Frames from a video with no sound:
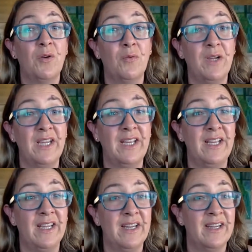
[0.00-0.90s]

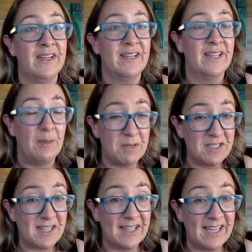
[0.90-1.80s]
We keep
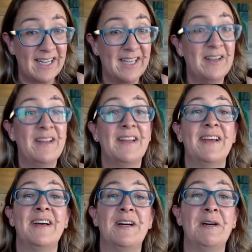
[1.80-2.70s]
things clean,
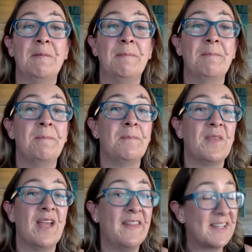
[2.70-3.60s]
and
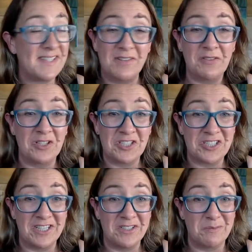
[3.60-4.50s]
that's never going to
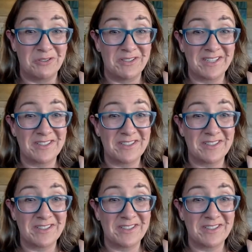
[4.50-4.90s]
change at Moorooduc.